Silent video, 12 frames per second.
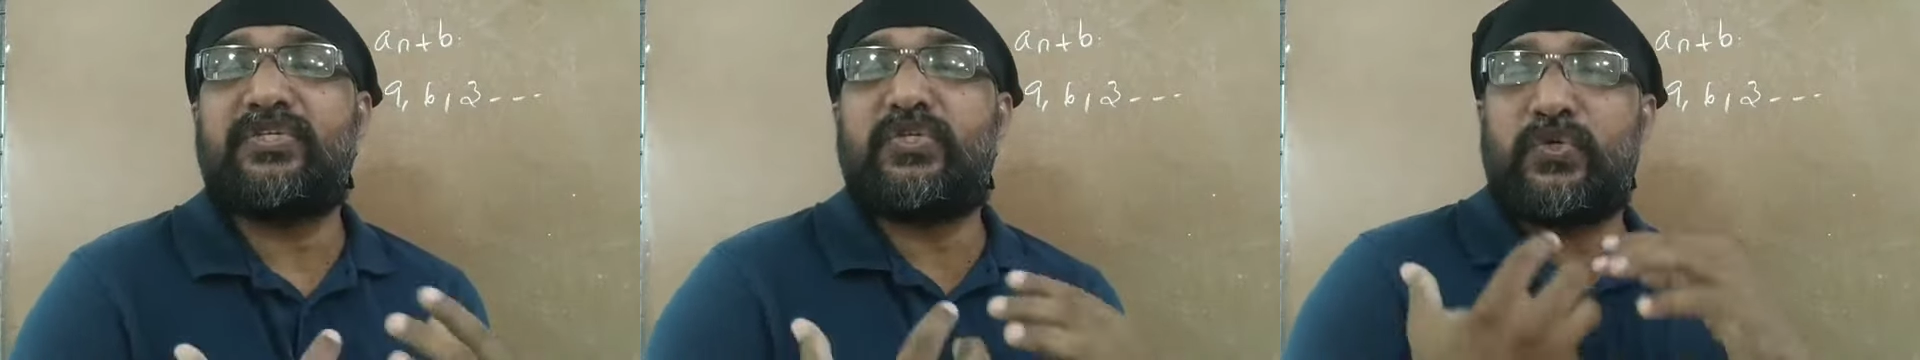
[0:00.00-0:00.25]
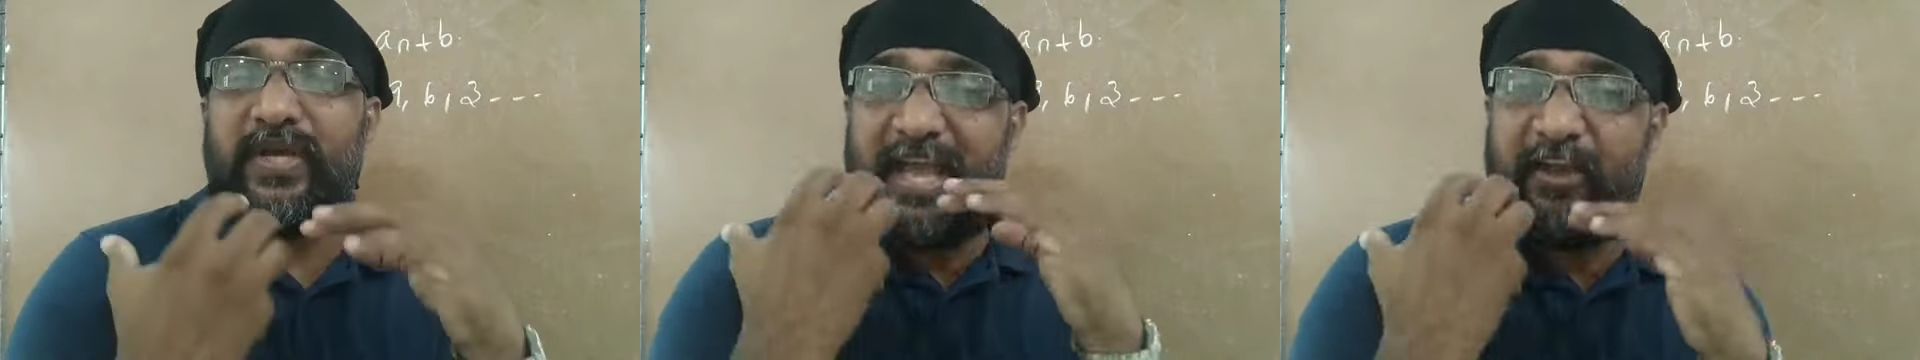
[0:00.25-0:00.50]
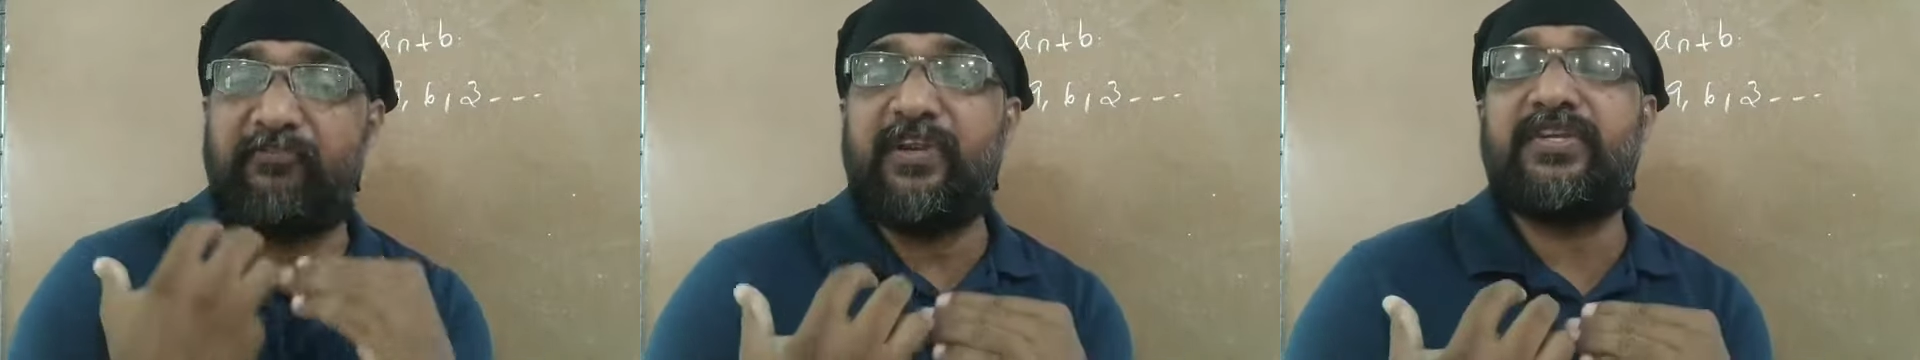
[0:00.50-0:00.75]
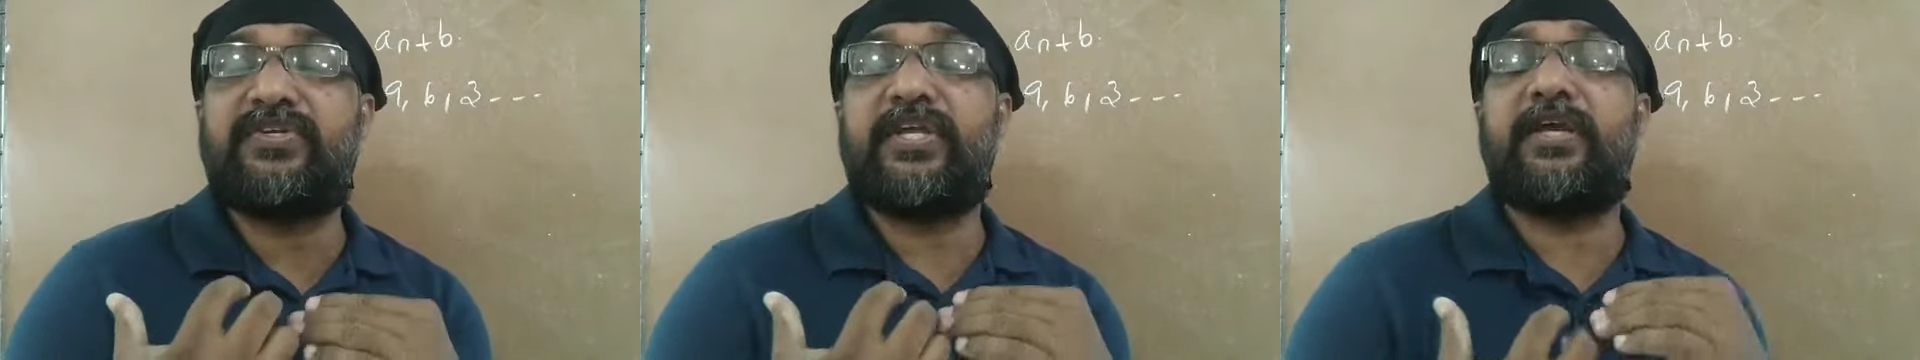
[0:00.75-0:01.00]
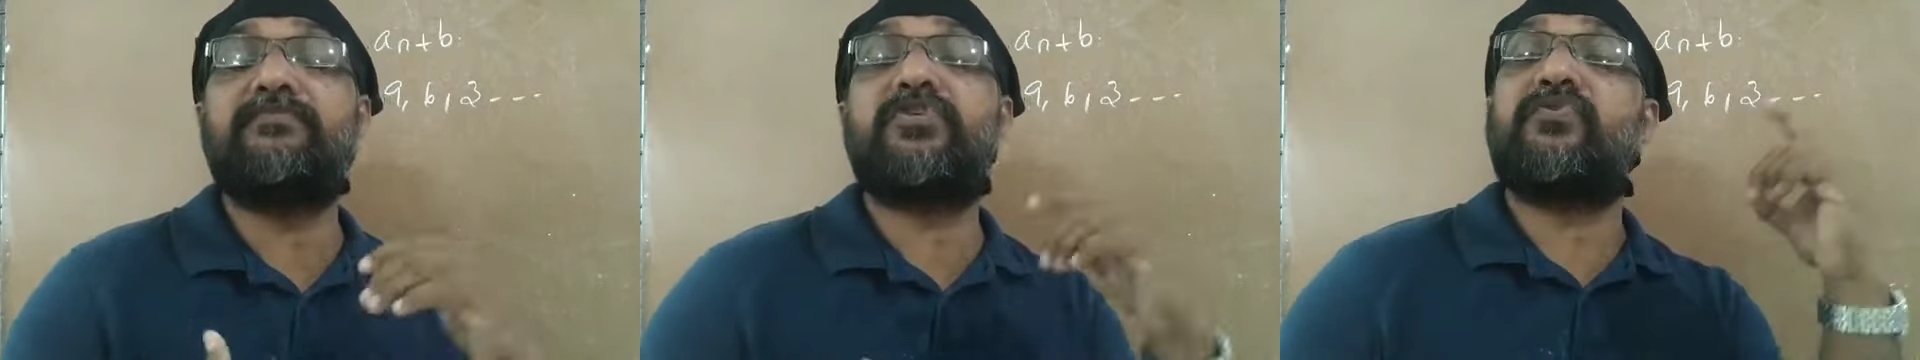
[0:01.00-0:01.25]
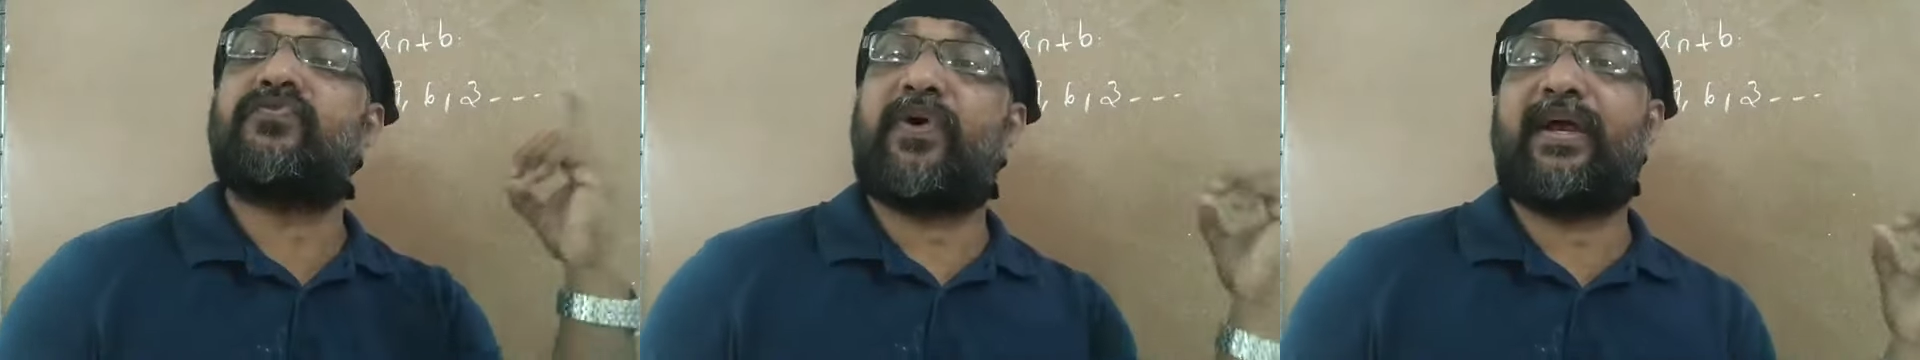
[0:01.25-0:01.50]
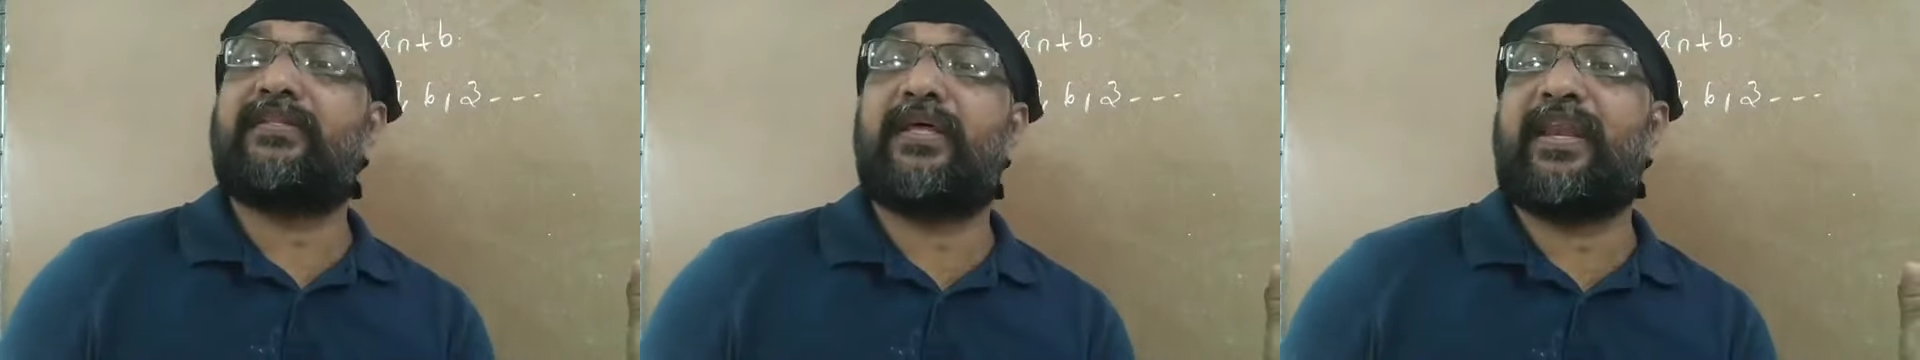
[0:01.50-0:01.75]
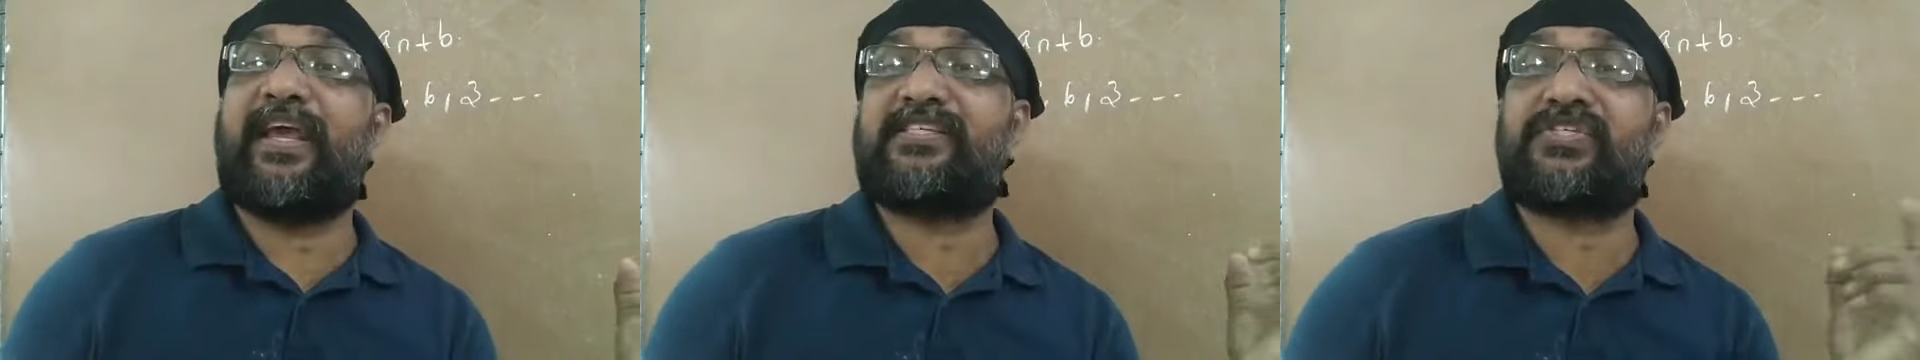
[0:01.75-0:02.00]
to every term to find the
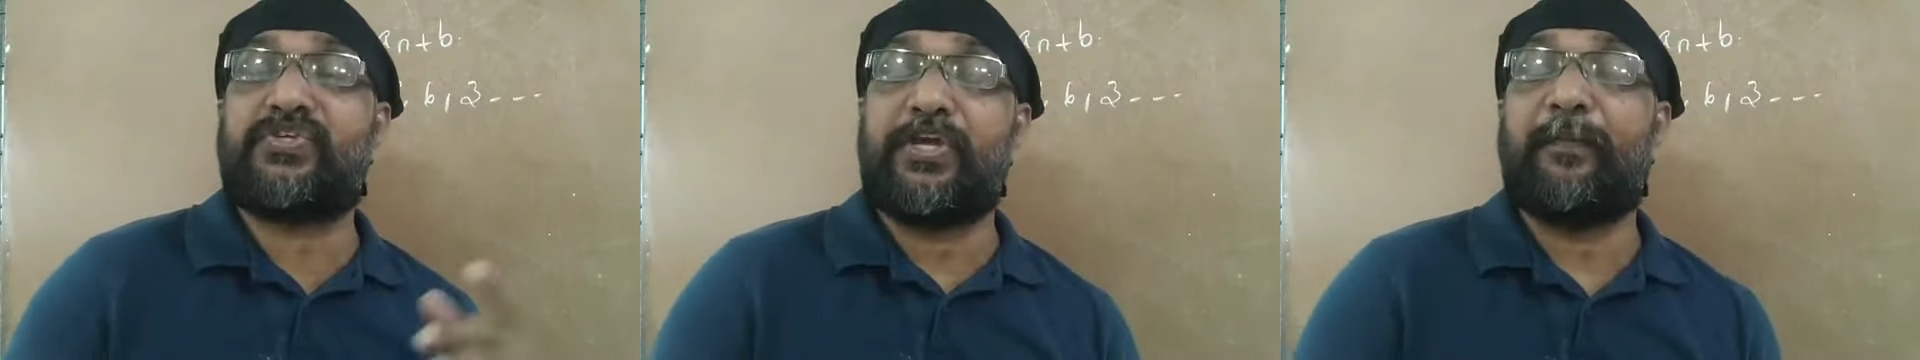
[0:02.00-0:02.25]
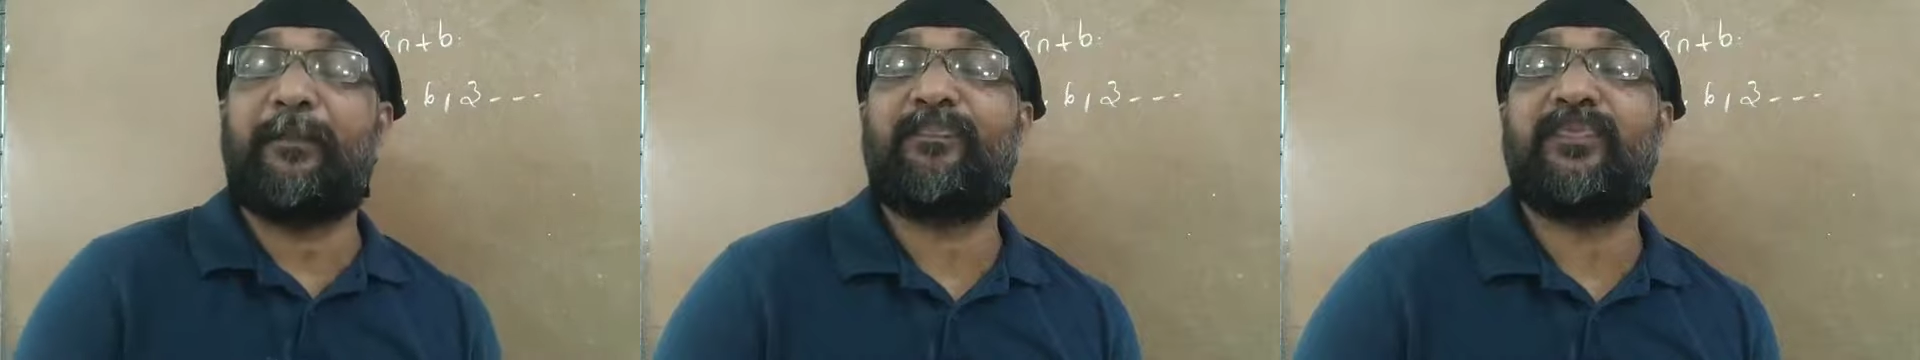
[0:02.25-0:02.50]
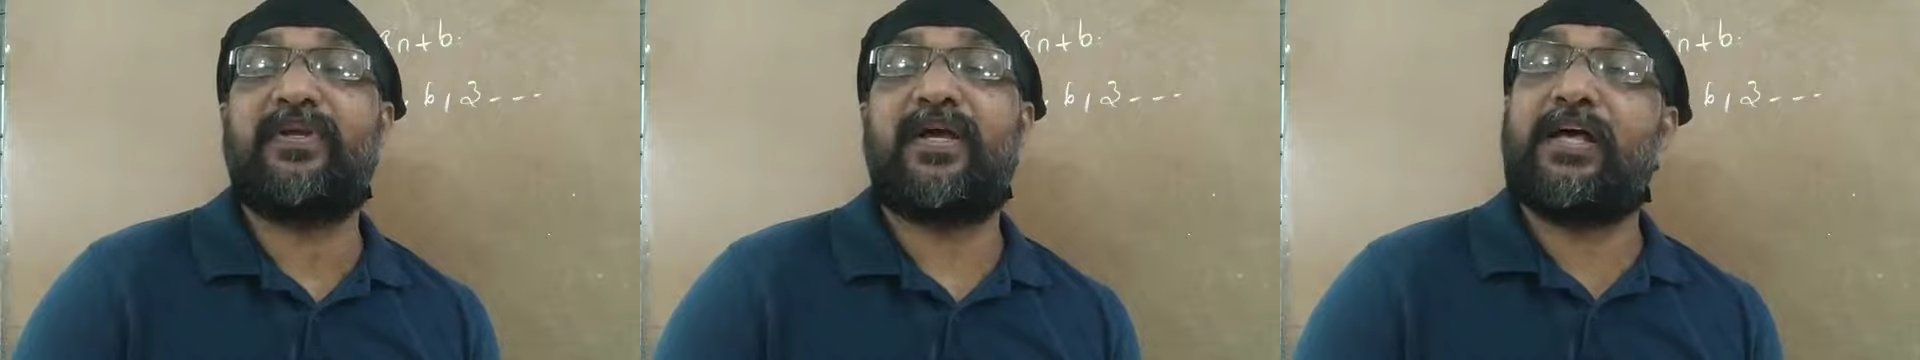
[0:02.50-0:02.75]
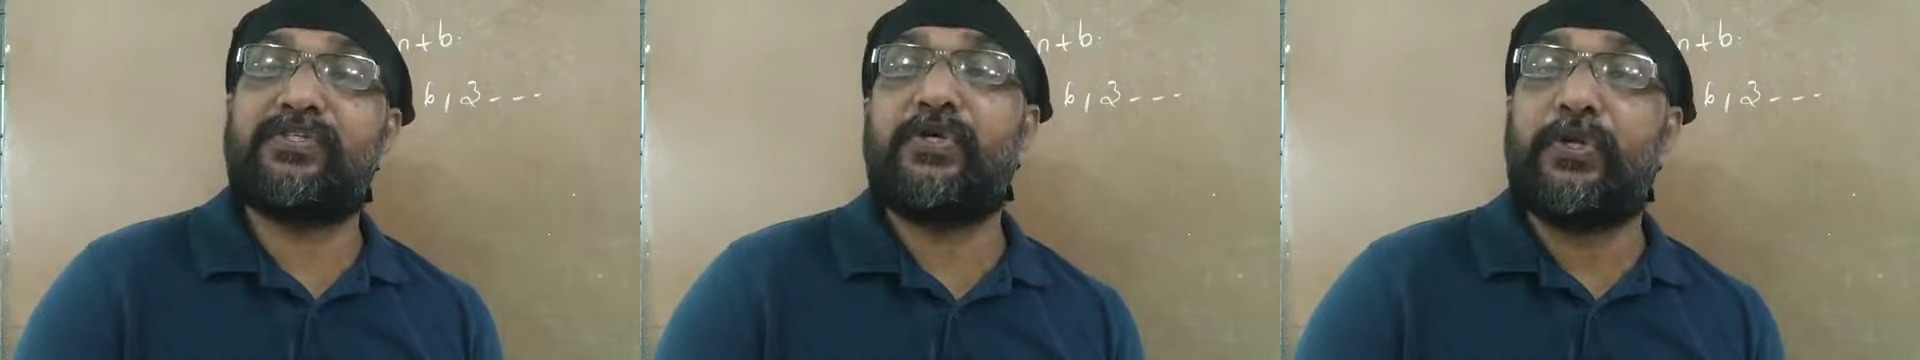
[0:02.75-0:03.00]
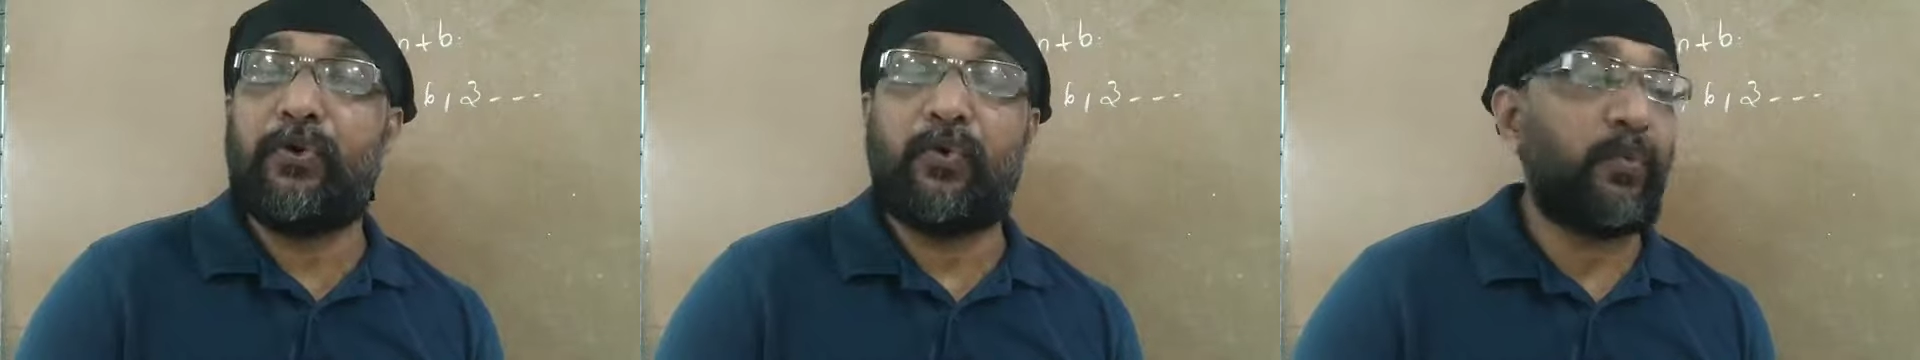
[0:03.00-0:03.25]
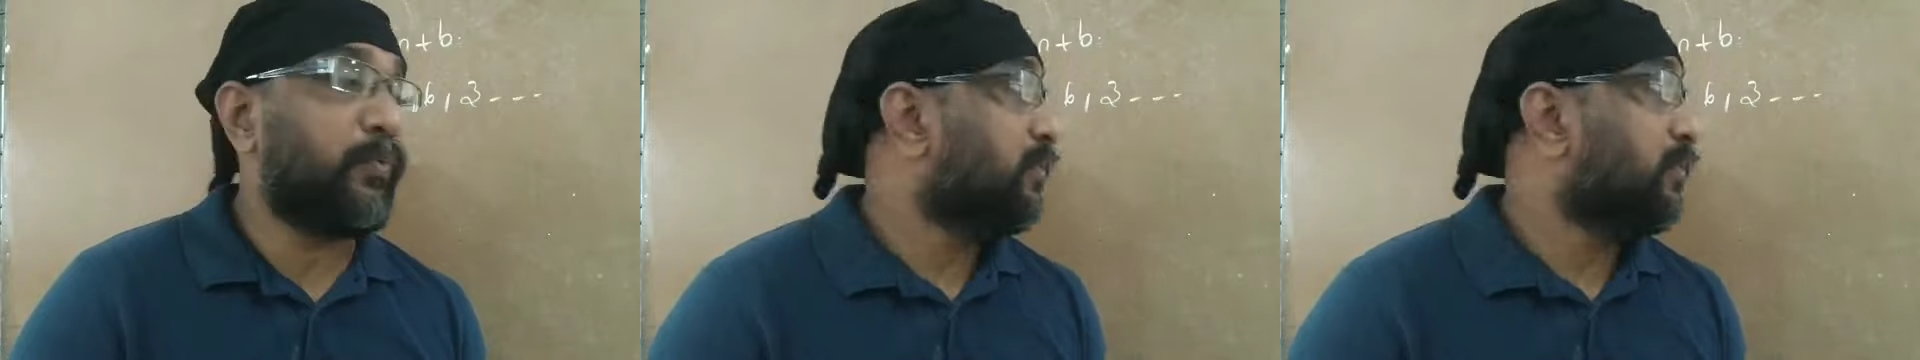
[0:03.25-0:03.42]
next term. As you know,